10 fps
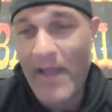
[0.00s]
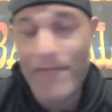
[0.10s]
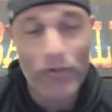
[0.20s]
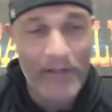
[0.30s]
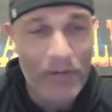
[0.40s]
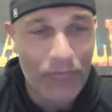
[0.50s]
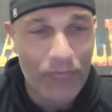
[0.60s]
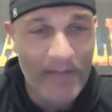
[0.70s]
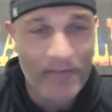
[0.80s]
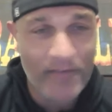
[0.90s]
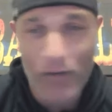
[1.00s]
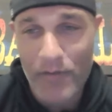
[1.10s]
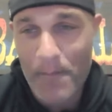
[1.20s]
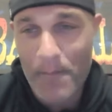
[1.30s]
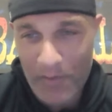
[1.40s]
Verlander was right. It's not
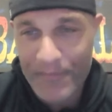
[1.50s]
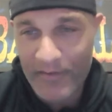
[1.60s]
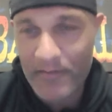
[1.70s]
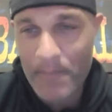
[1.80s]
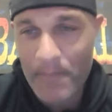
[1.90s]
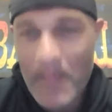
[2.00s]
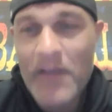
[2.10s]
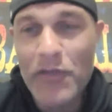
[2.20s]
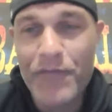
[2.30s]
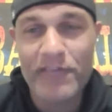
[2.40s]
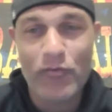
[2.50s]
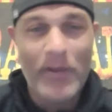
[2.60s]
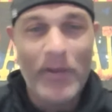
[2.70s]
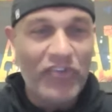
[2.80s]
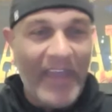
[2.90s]
overnight. We're going to fix it. You fix it through
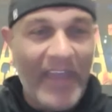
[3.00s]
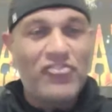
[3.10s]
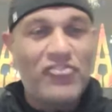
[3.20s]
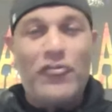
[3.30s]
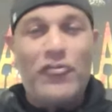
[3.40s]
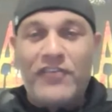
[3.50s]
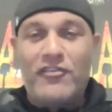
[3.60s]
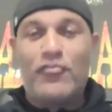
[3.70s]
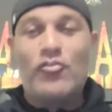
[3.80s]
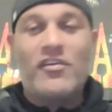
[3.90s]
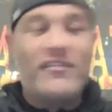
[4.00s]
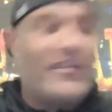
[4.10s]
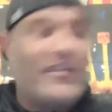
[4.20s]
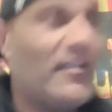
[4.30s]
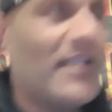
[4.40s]
education. You fix it through
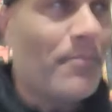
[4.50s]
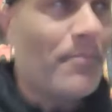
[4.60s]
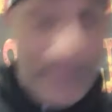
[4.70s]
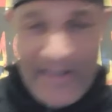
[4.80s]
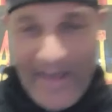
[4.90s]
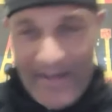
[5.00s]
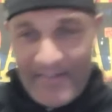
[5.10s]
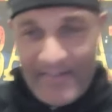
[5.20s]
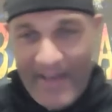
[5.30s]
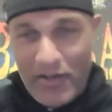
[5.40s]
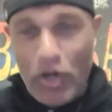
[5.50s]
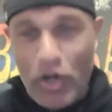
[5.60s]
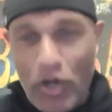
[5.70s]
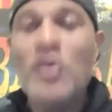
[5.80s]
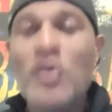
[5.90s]
letting mom and dad
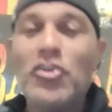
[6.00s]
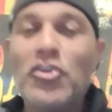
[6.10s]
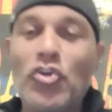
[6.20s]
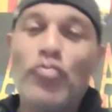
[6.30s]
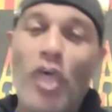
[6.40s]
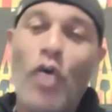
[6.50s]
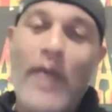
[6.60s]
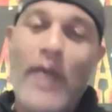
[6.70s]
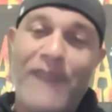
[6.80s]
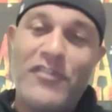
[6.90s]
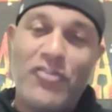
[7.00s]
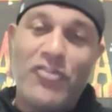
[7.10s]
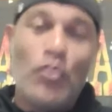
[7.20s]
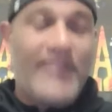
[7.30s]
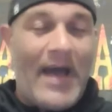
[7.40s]
know you don't have to
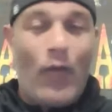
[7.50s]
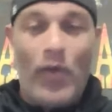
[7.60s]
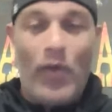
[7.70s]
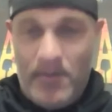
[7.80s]
do it that way.